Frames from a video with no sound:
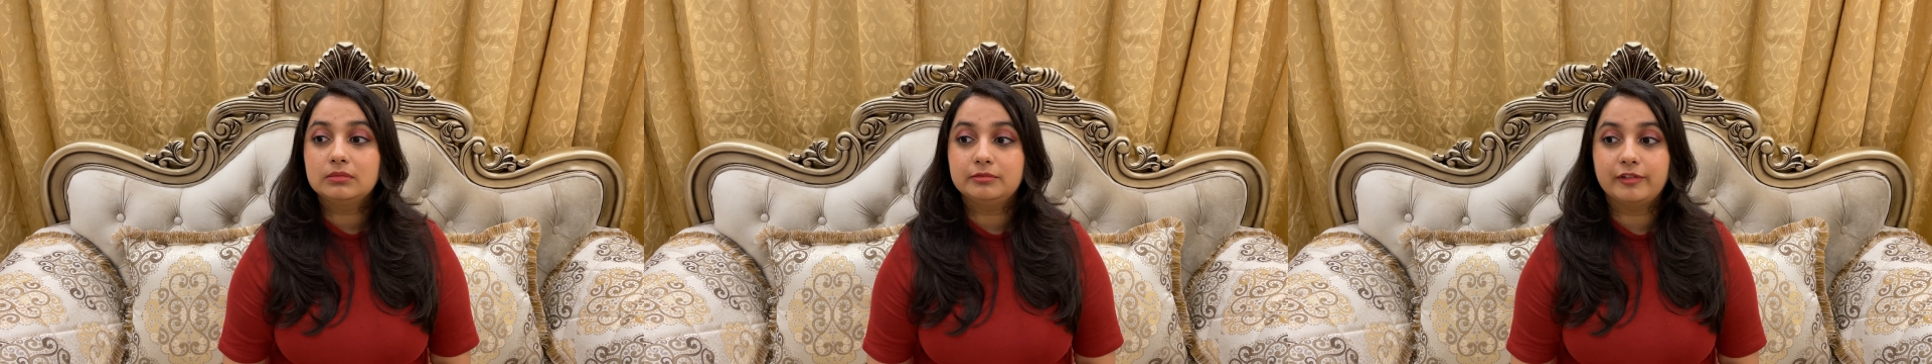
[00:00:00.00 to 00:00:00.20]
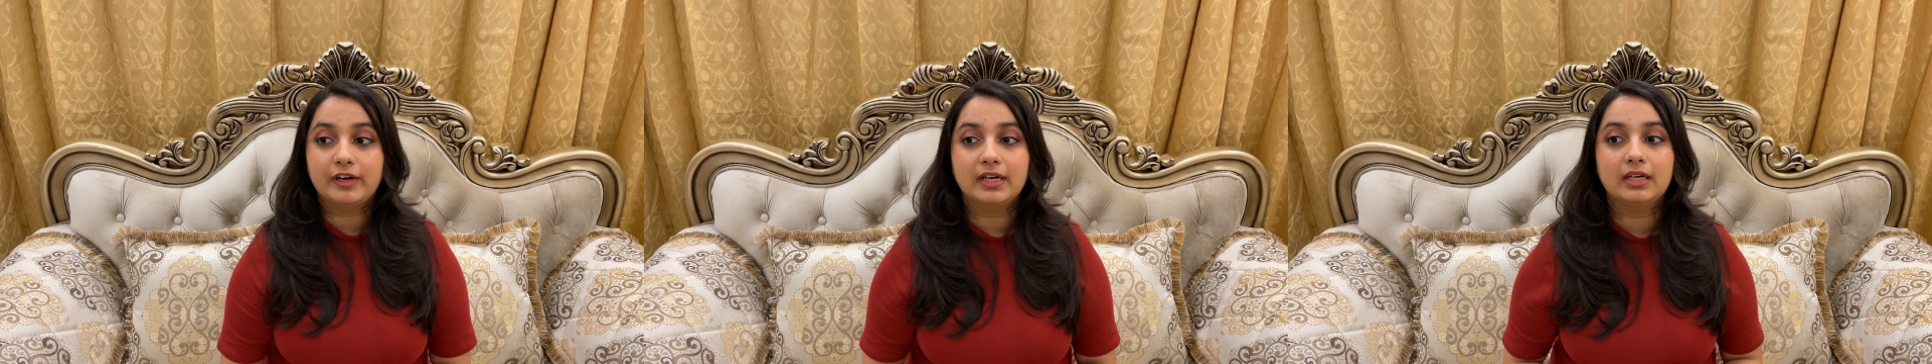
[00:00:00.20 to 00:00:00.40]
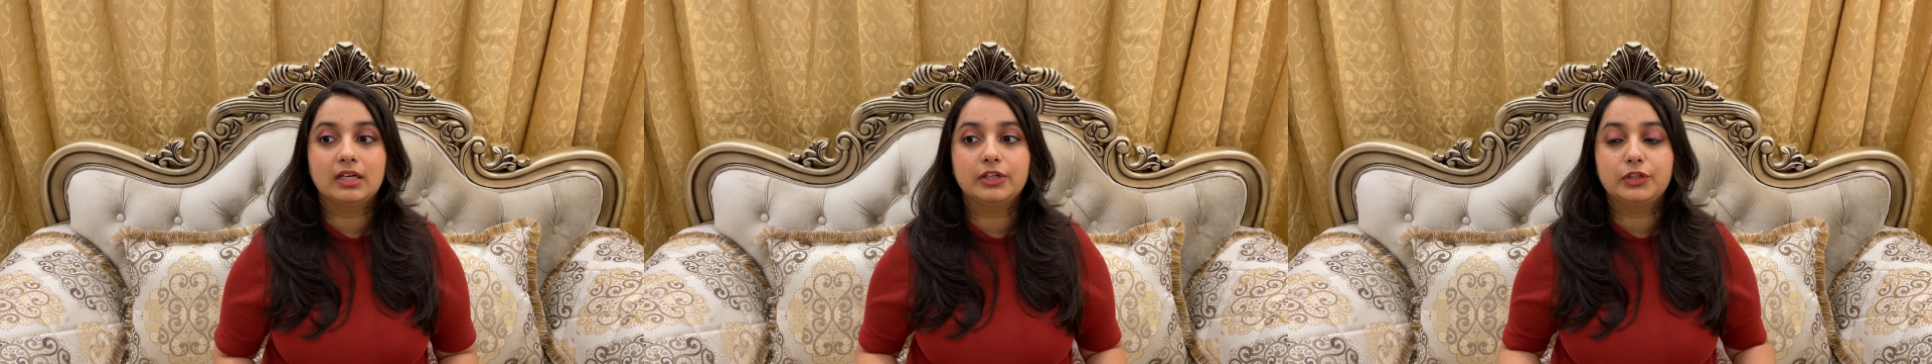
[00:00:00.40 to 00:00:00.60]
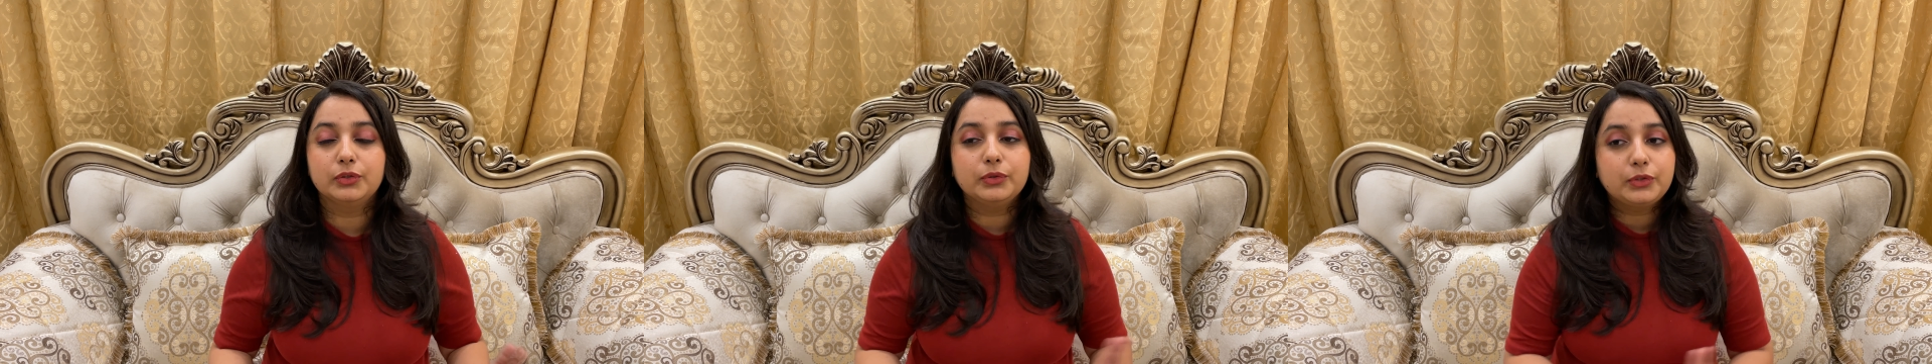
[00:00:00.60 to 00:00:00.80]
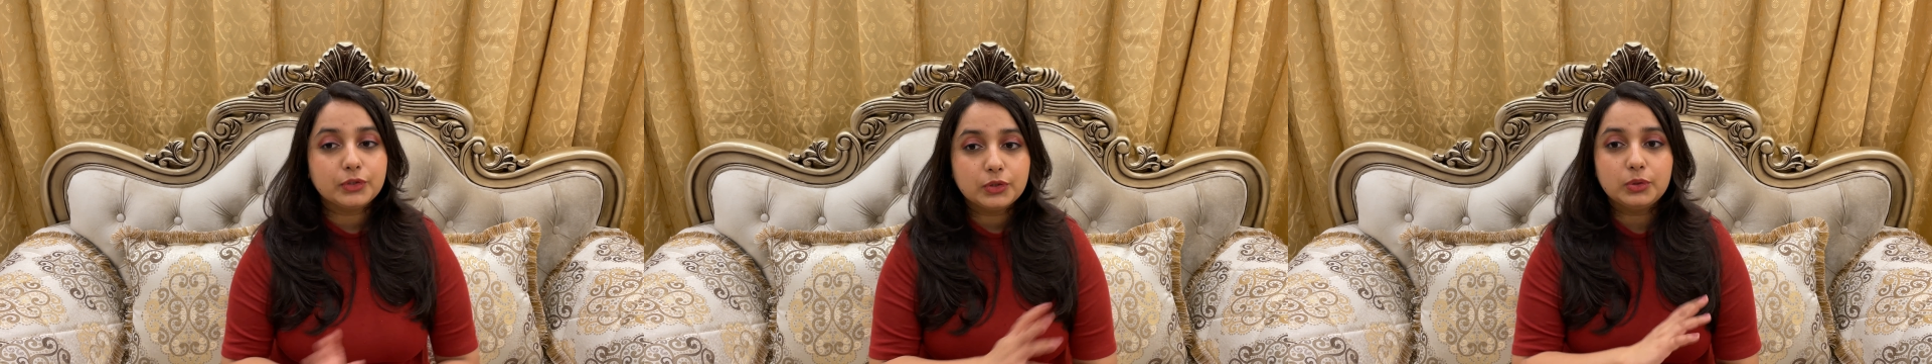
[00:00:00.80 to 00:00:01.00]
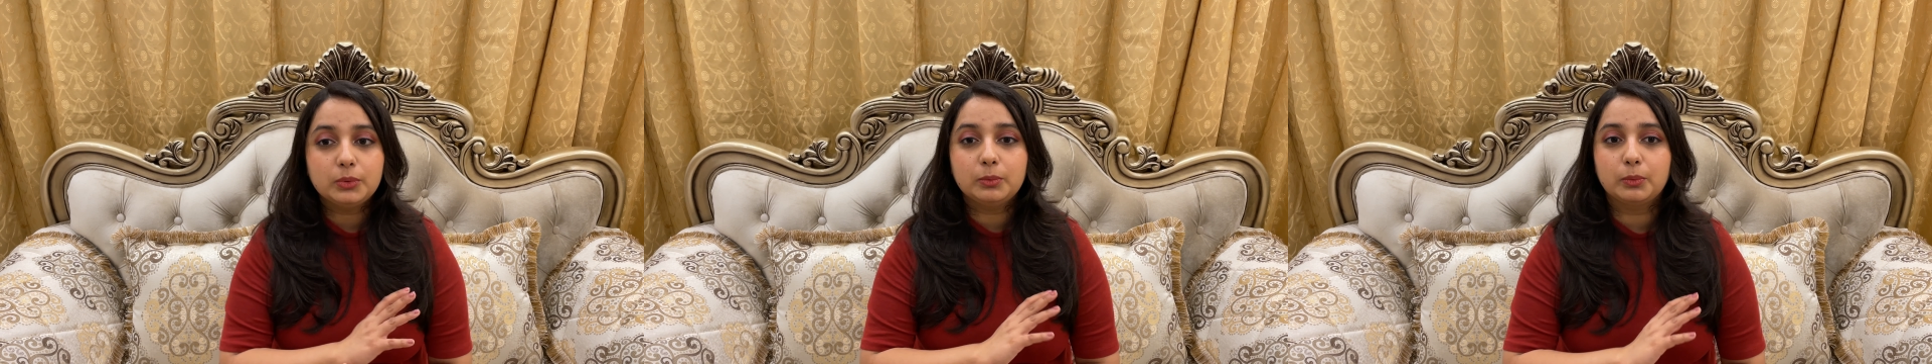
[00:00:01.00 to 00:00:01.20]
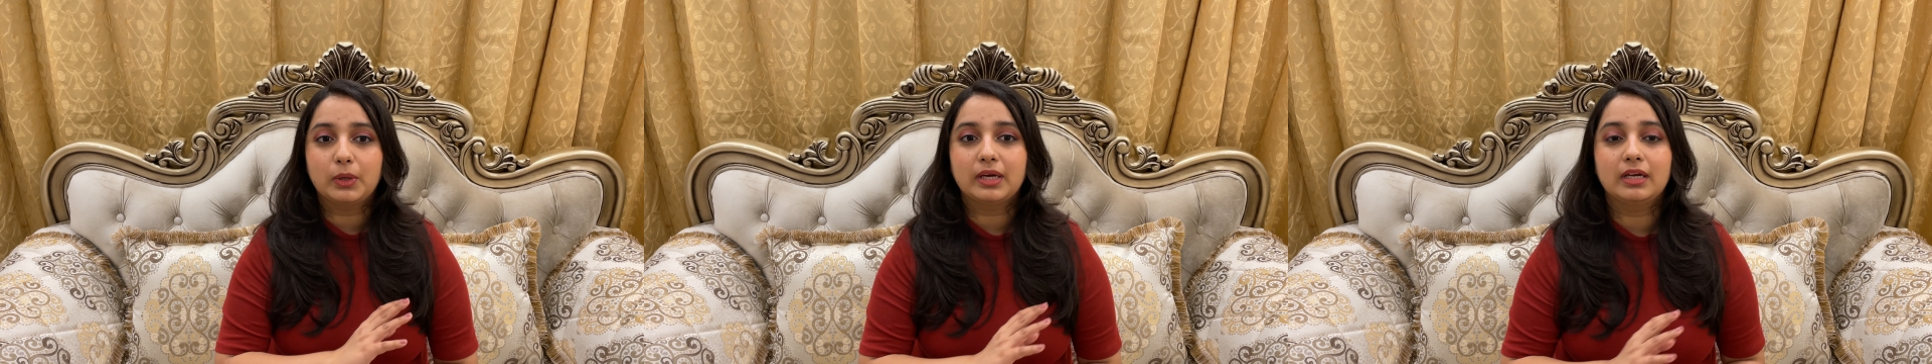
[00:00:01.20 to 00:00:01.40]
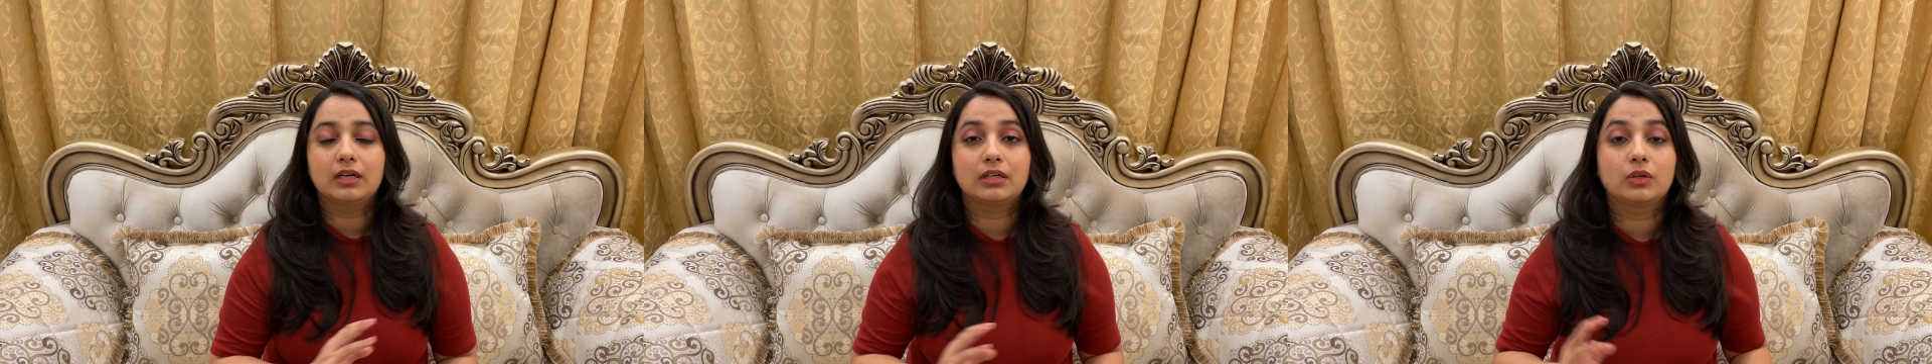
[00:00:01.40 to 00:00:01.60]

via YouTube, via